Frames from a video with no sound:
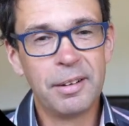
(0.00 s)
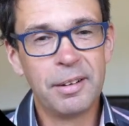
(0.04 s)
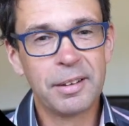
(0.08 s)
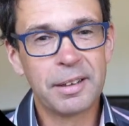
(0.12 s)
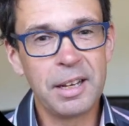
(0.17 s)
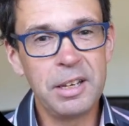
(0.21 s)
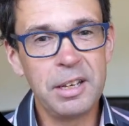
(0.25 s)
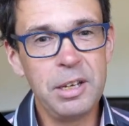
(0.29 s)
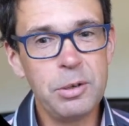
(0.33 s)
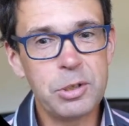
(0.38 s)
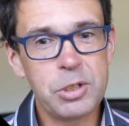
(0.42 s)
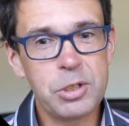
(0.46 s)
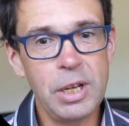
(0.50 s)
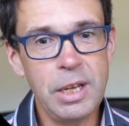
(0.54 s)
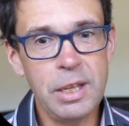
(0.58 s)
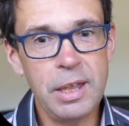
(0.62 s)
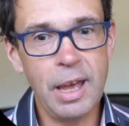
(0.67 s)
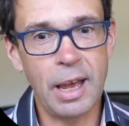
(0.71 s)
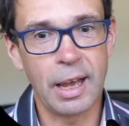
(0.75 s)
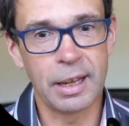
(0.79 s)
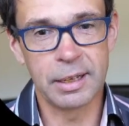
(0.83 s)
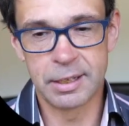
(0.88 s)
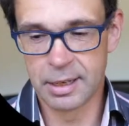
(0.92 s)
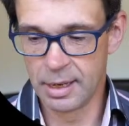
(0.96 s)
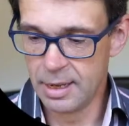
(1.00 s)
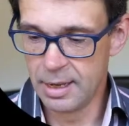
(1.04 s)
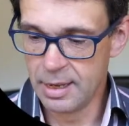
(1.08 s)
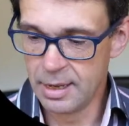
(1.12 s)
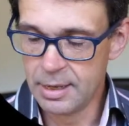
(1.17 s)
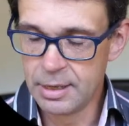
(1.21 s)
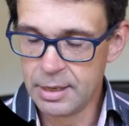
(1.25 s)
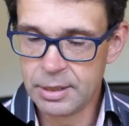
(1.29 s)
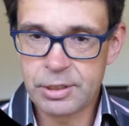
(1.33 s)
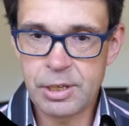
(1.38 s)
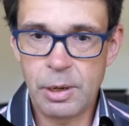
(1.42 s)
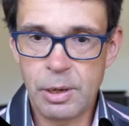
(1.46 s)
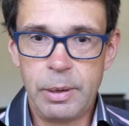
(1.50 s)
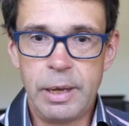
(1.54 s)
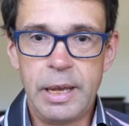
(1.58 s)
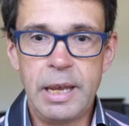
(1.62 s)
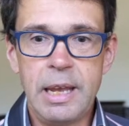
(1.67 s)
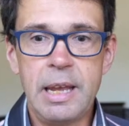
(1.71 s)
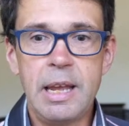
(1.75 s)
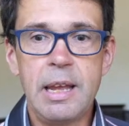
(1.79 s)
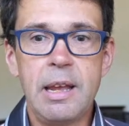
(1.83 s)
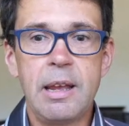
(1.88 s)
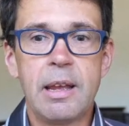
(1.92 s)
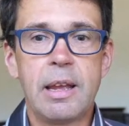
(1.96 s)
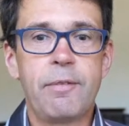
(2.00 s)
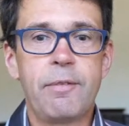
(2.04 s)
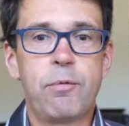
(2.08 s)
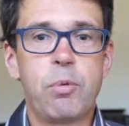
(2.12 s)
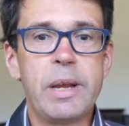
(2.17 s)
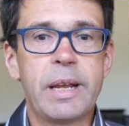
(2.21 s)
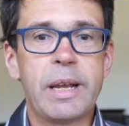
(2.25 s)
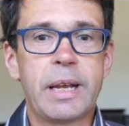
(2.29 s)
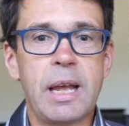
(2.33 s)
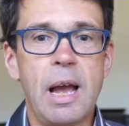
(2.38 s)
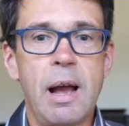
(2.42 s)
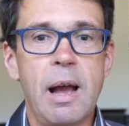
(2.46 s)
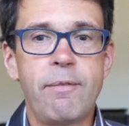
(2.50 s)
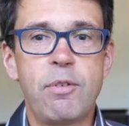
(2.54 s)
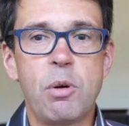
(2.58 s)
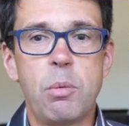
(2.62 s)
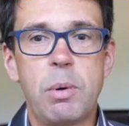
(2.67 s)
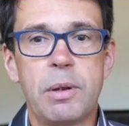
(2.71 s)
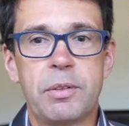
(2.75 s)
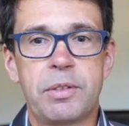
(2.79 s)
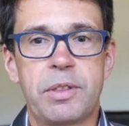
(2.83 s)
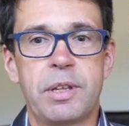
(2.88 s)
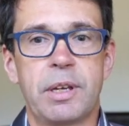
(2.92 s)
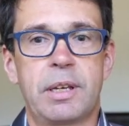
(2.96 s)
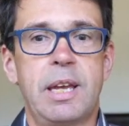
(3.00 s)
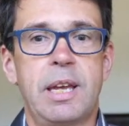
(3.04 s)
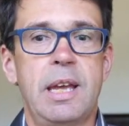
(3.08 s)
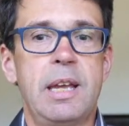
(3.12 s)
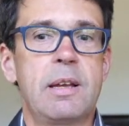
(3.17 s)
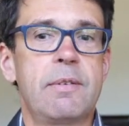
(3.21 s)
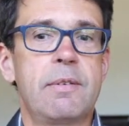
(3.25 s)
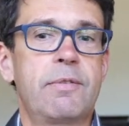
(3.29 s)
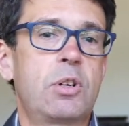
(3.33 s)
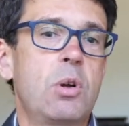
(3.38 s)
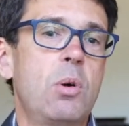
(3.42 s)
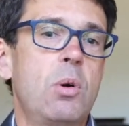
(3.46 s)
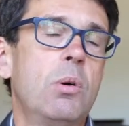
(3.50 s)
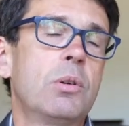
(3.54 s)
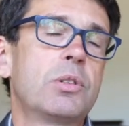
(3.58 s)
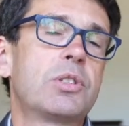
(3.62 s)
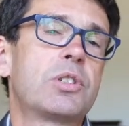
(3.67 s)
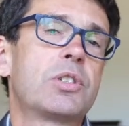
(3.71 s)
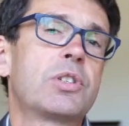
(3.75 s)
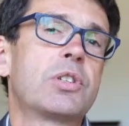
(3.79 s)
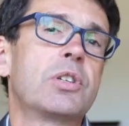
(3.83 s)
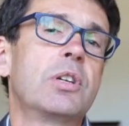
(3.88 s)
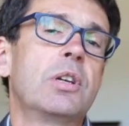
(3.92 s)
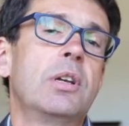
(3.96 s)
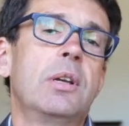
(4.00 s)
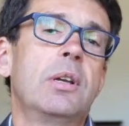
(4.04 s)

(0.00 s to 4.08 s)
Can you see that? So here, if we cover with the king, of course,